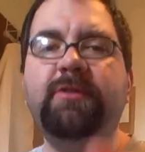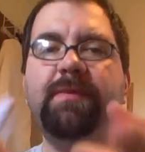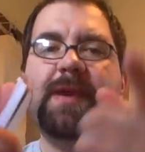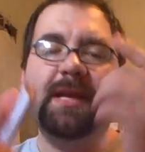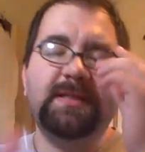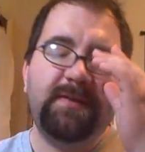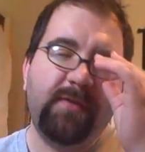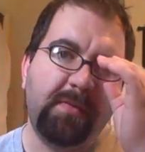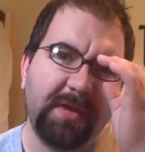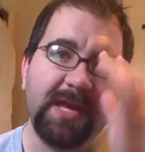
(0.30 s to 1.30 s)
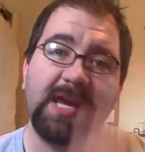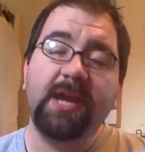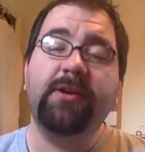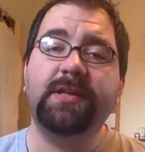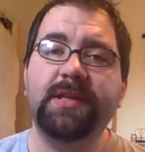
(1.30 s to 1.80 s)
Hey, what's up guys, it's Film Geek
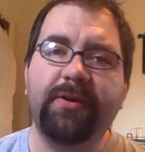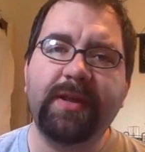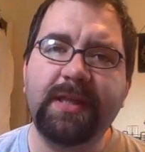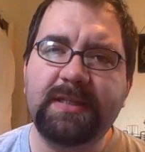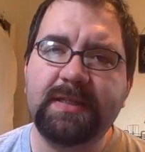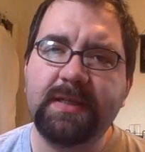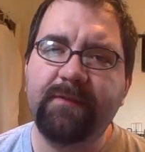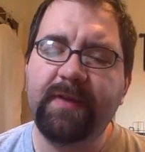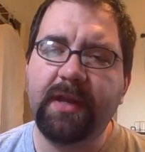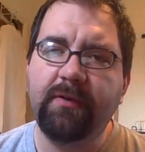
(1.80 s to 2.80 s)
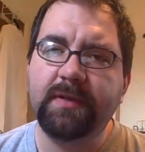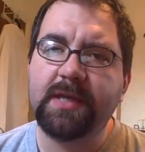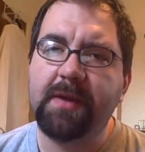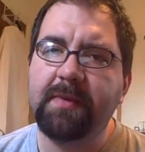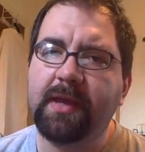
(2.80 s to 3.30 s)
here. Sorry this video
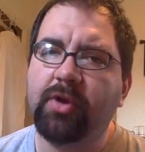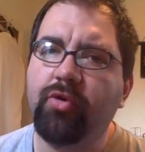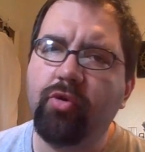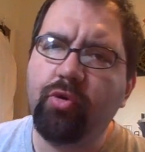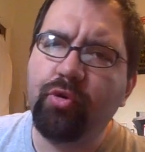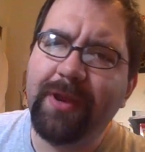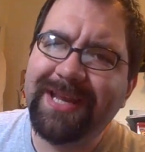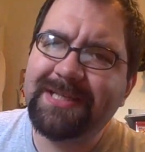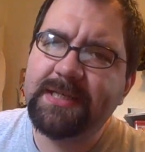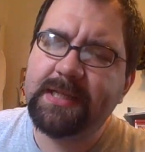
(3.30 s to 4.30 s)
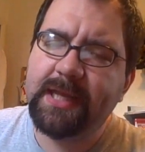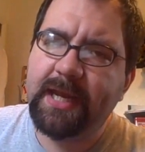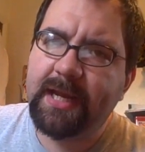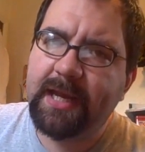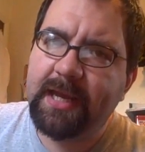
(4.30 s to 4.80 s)
is coming crazy
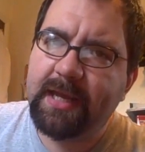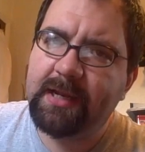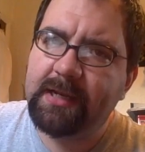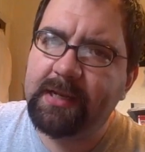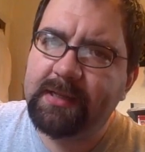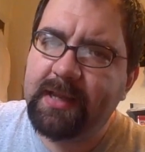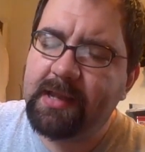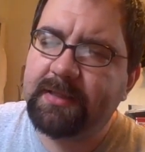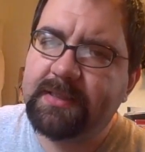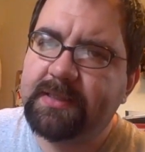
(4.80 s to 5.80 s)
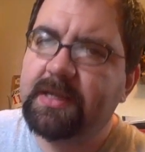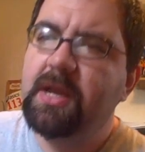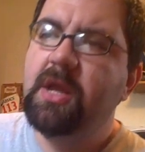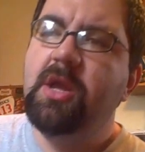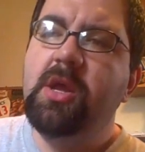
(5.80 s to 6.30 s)
late. I had an intense,
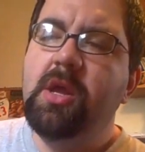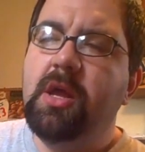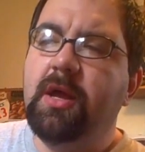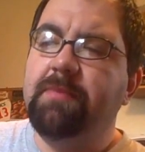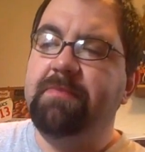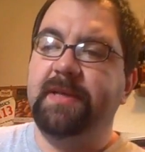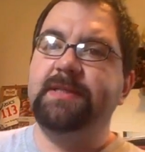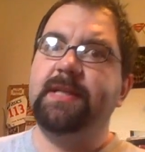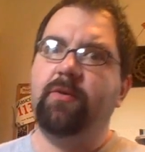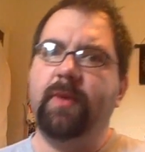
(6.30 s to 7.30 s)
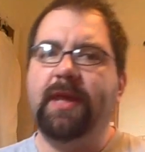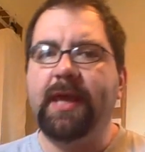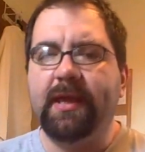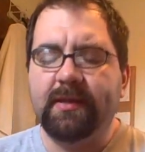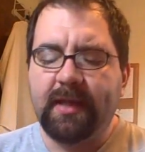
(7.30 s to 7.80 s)
busy
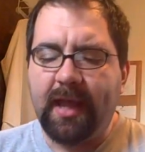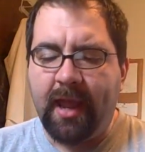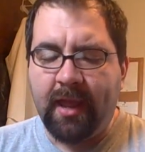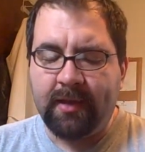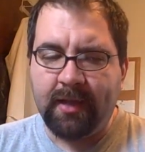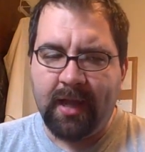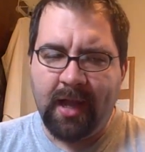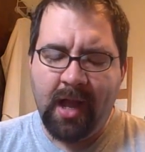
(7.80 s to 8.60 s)
weekend, and,